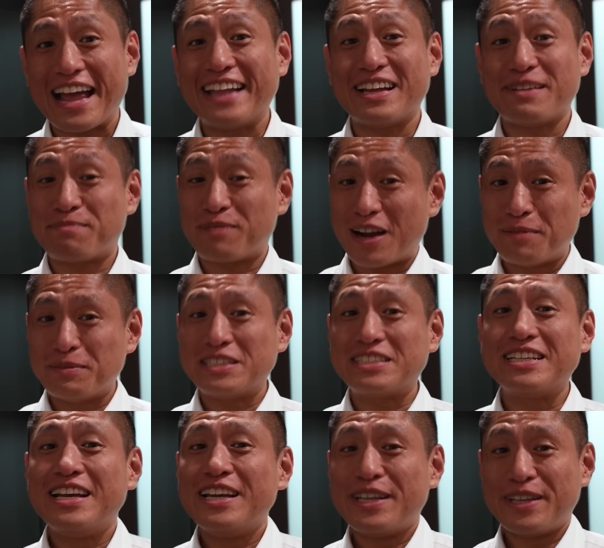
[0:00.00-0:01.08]
and I
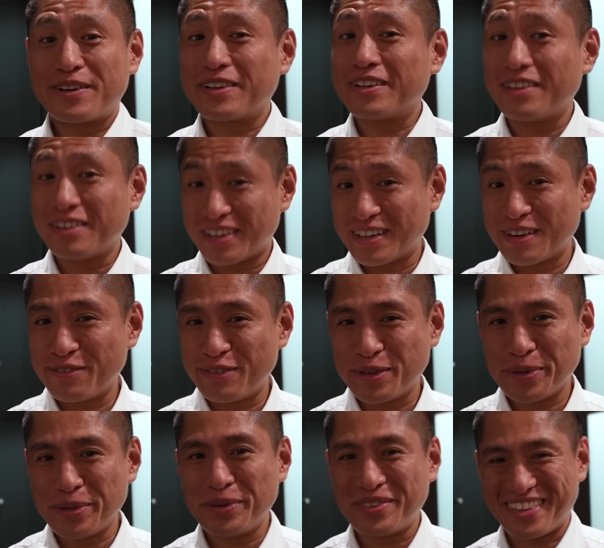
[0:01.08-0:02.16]
promise you're going to learn a
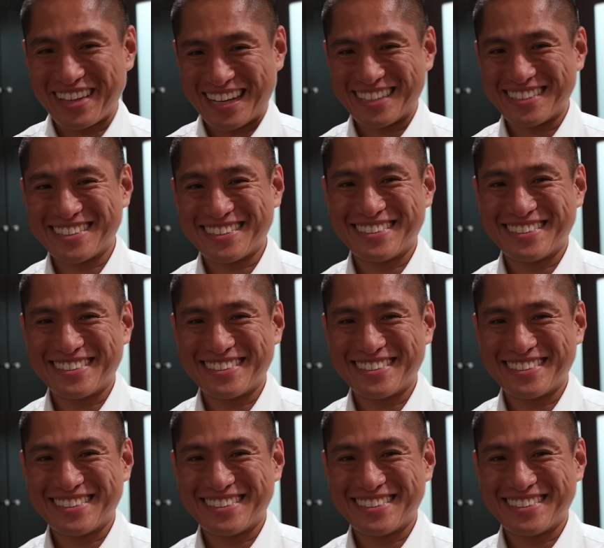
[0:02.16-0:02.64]
few new things.